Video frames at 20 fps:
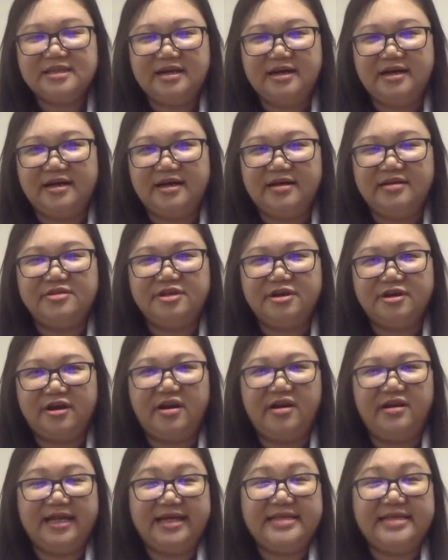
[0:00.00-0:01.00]
uh, there
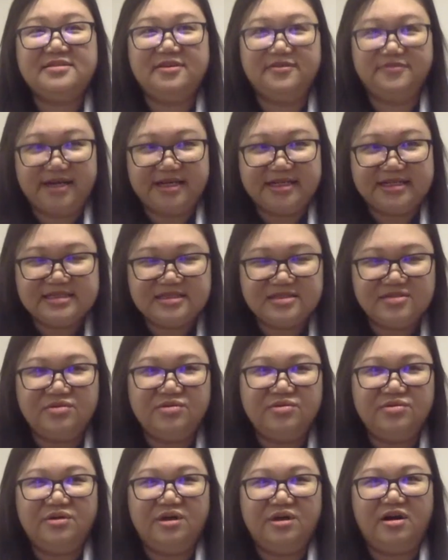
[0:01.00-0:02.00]
are less of us
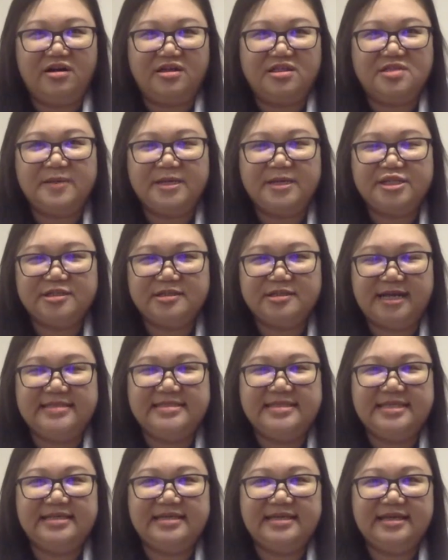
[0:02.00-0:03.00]
who are
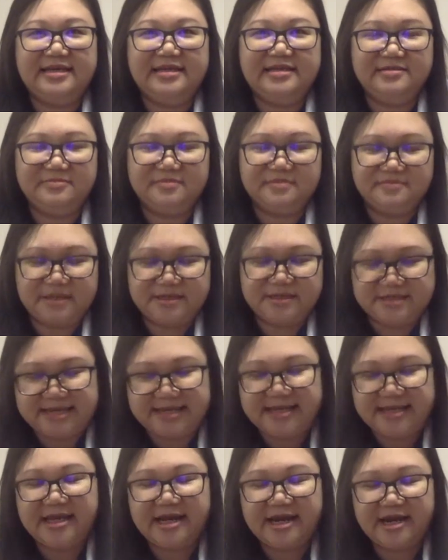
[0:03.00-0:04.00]
specializing in
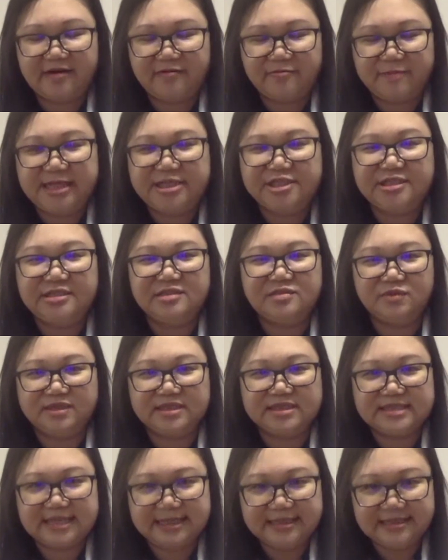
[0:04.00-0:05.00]
taking care of patients with
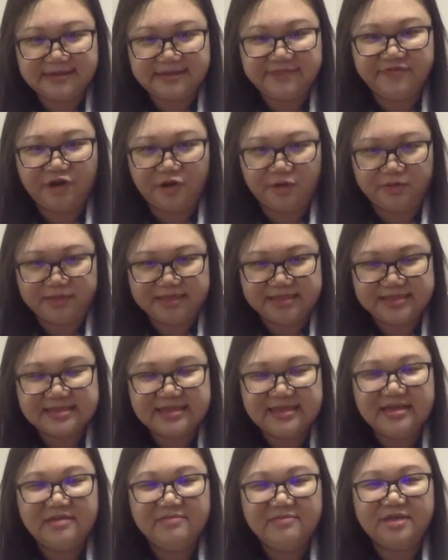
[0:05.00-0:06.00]
skin lymphomas
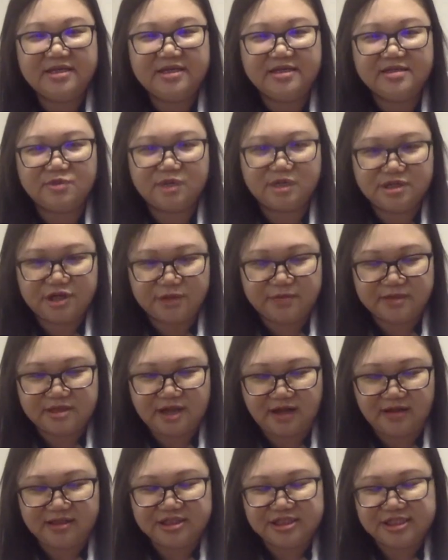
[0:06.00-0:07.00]
because we're
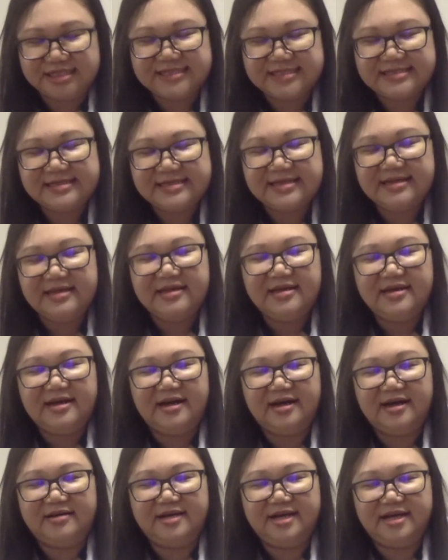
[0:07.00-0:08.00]
dermatologists.
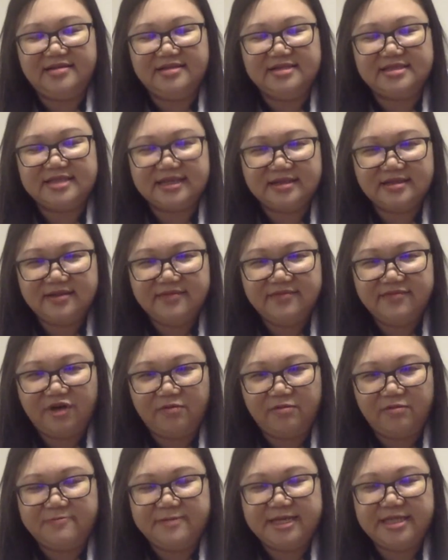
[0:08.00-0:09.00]
Uh, and skin
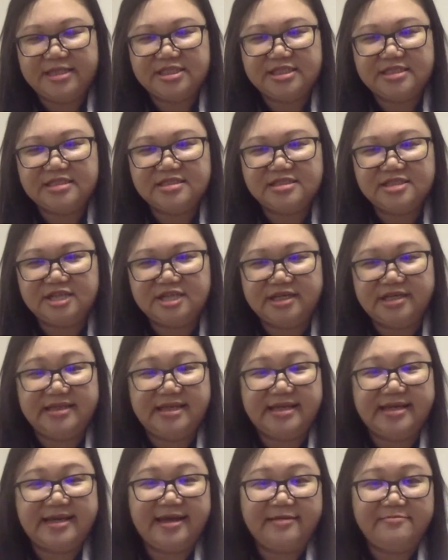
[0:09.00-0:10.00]
lymphoma patients, they,
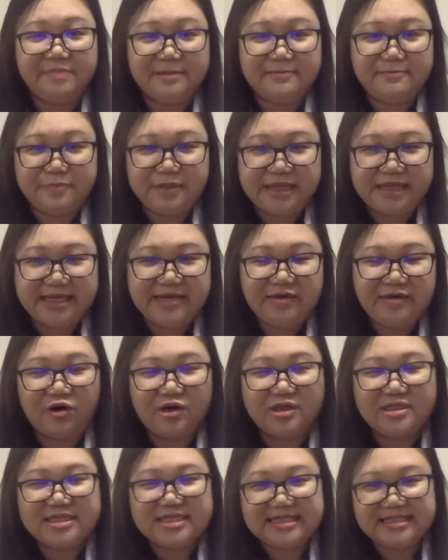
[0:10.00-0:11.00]
they, can be B
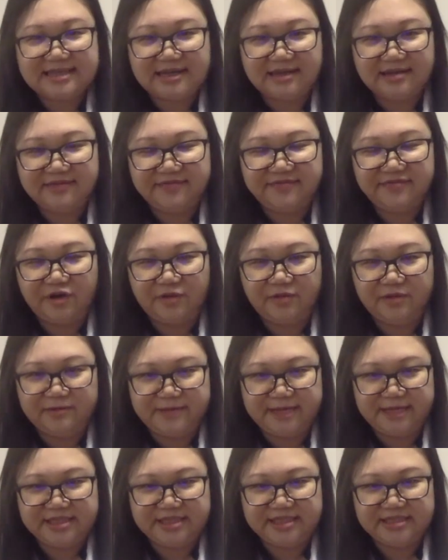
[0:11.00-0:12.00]
or T cell lymphoma
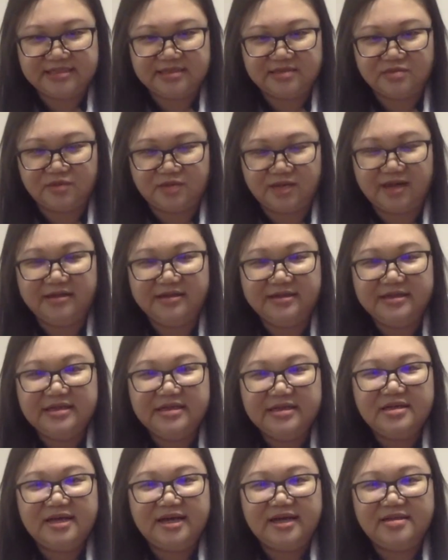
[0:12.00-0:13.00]
patients as well.
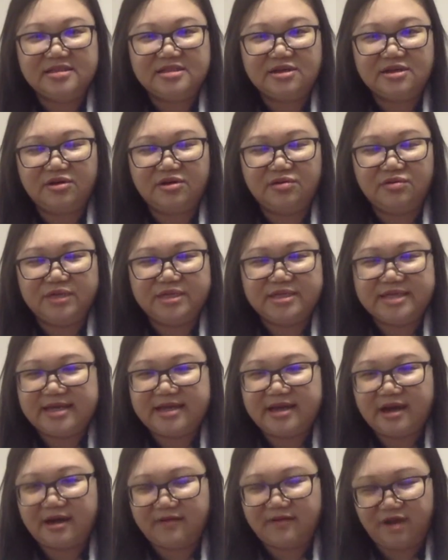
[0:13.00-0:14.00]
And so we take
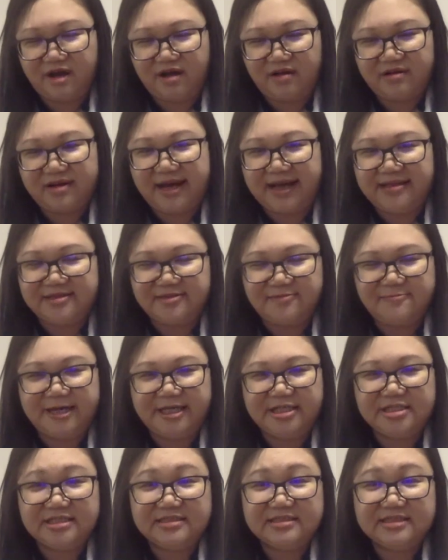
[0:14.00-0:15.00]
care of all kinds of
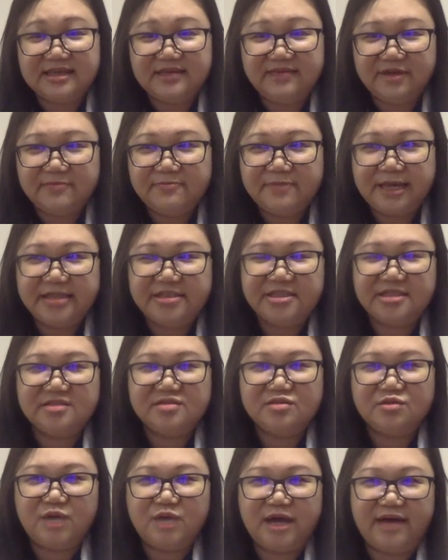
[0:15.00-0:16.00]
patients, even patients
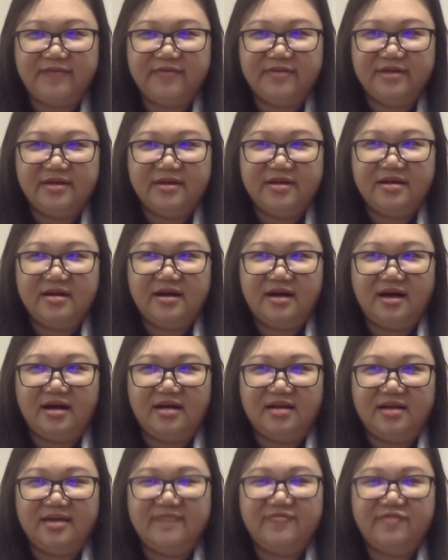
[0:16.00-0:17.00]
who have uh,
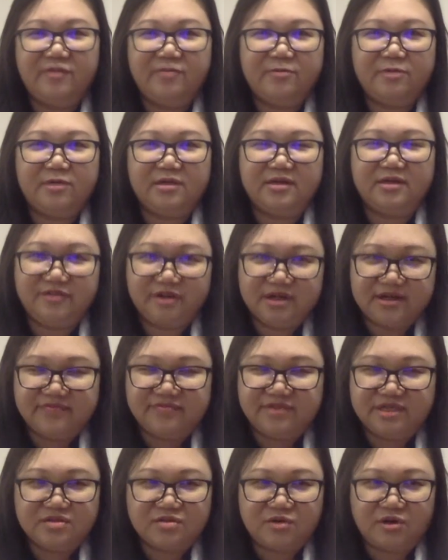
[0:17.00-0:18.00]
lymphoproliferative
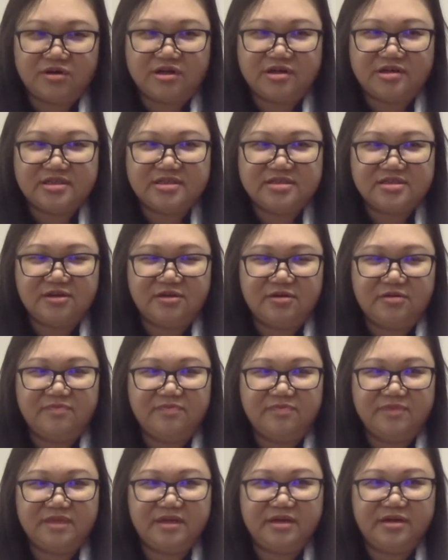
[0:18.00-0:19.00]
disorders. So,
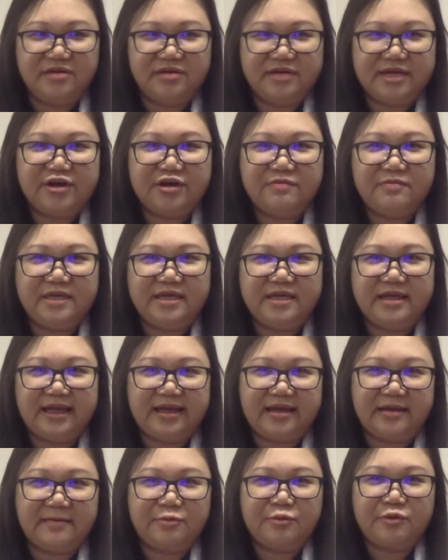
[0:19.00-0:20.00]
you know, they could be like
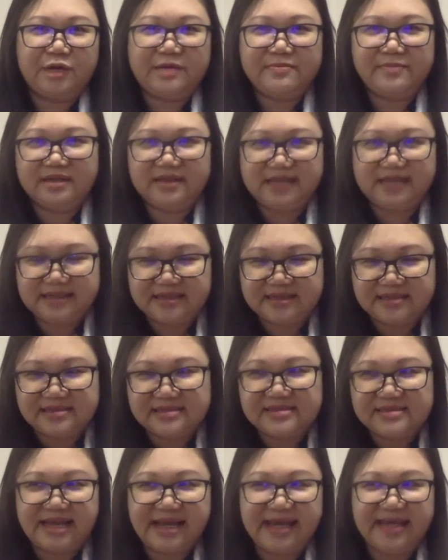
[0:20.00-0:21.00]
a pre-malignant
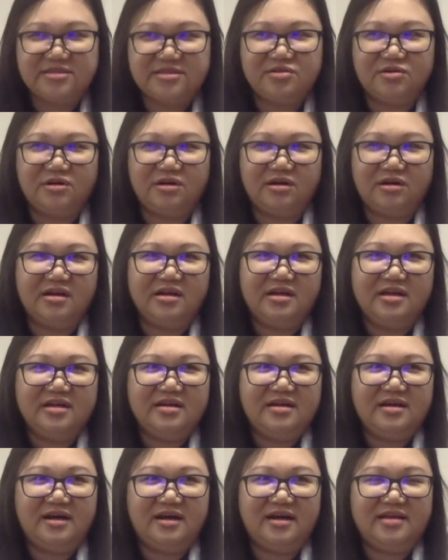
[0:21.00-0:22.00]
state or
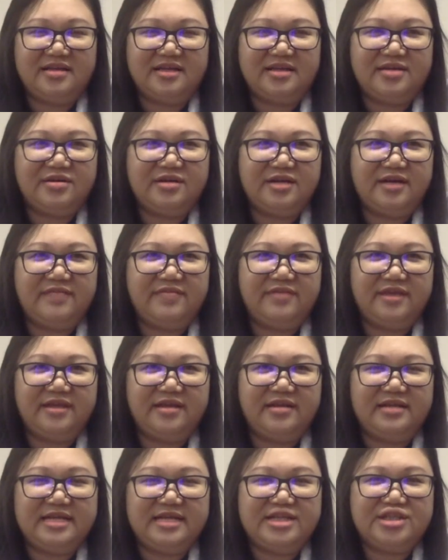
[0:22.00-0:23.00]
uh, they could have uh,
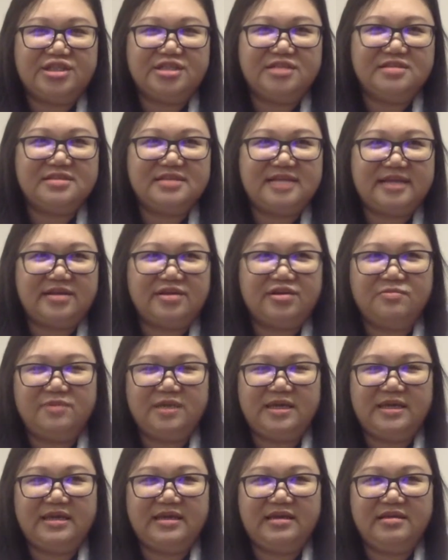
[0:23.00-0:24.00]
lesions that could
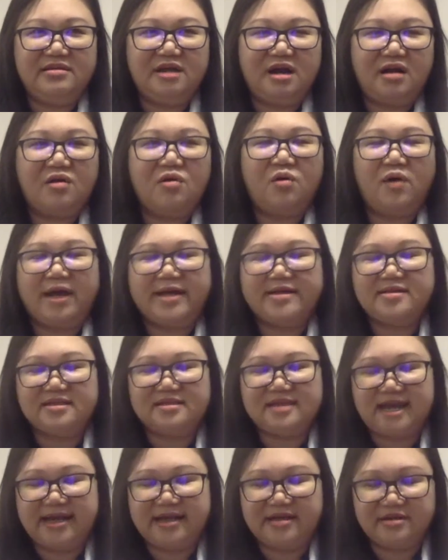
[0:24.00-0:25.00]
be not quite the
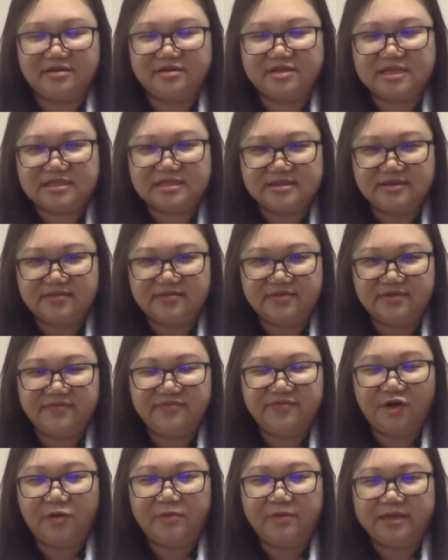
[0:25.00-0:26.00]
diagnosis of
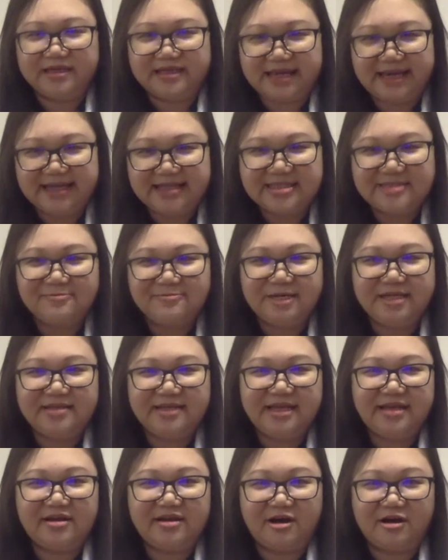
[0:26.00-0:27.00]
lymphoma yet, but
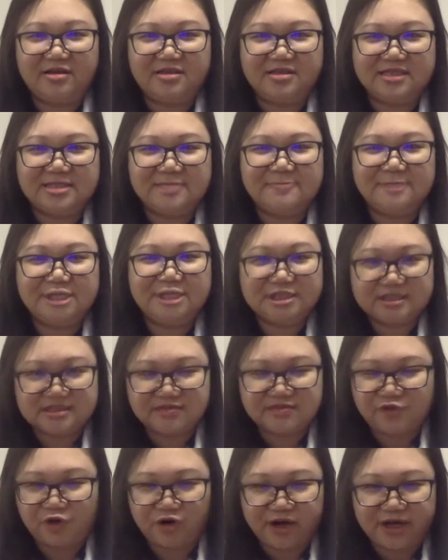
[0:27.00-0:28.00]
they are suspicious
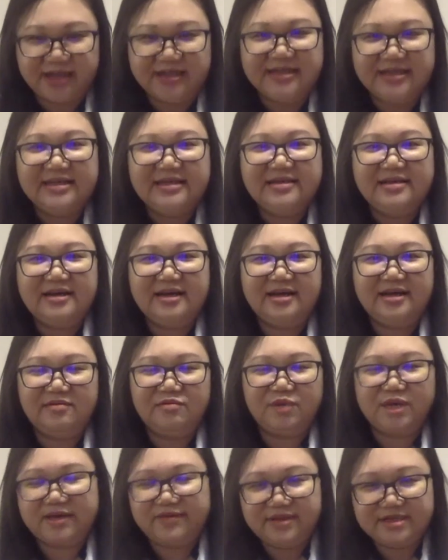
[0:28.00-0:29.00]
for it. Uh,
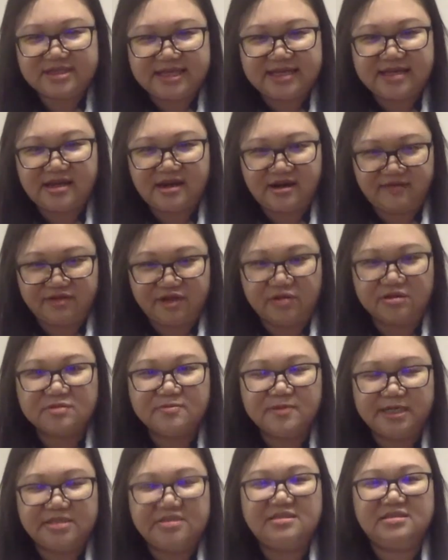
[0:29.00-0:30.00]
we even take care of those
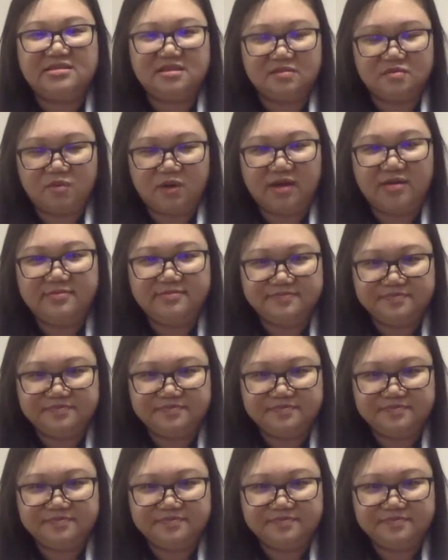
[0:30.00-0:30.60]
patients as well.